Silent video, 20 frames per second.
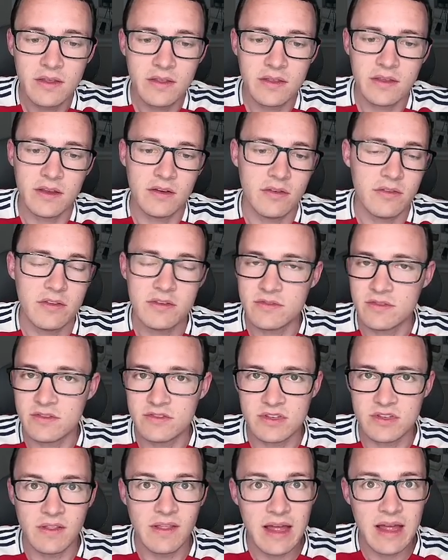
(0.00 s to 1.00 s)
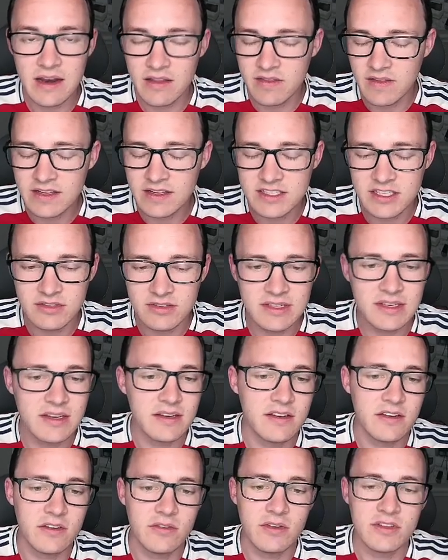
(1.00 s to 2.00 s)
There's a lot of things that you need to
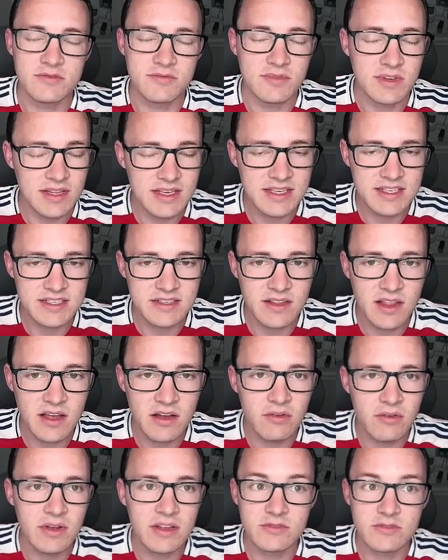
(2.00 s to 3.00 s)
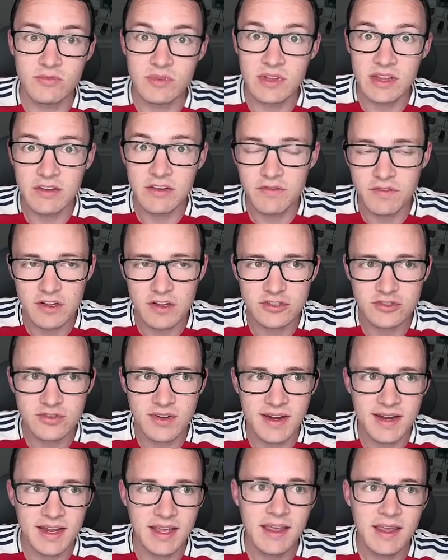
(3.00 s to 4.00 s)
do. It's really slow. It's really
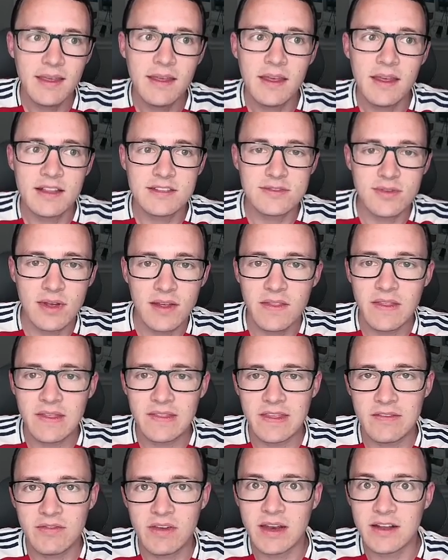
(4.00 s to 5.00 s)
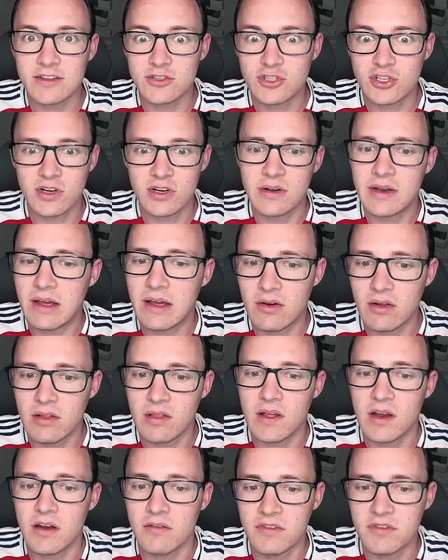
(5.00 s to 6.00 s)
frustrating. And so I think they've kind of churned out a
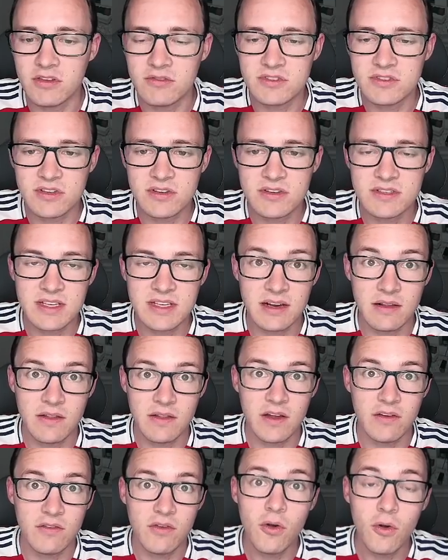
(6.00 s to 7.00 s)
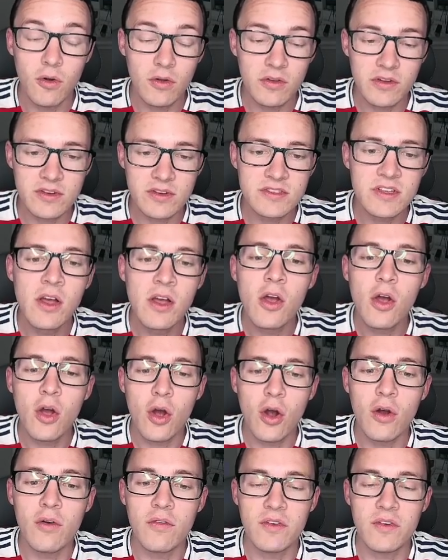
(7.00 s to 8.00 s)
lot of users and a lot of holders
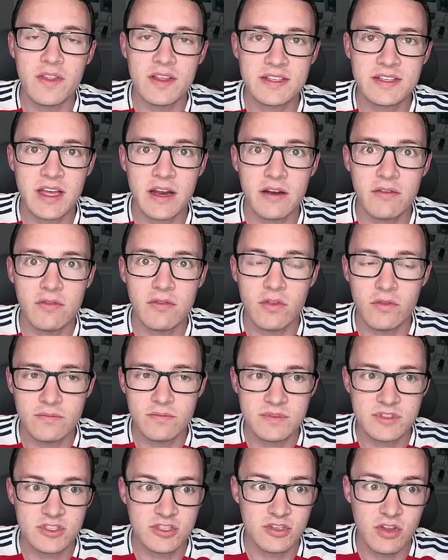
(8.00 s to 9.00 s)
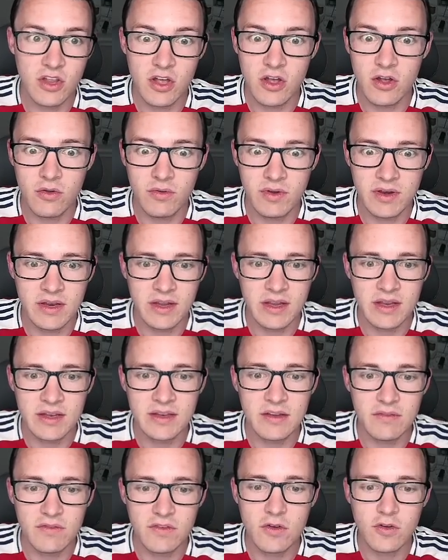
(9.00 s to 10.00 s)
over this kind of slow and
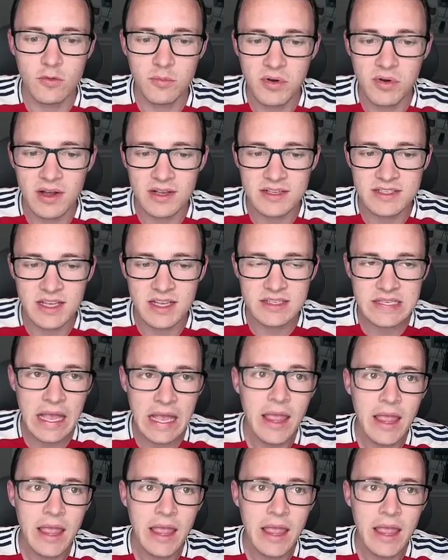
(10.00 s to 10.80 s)
difficult process.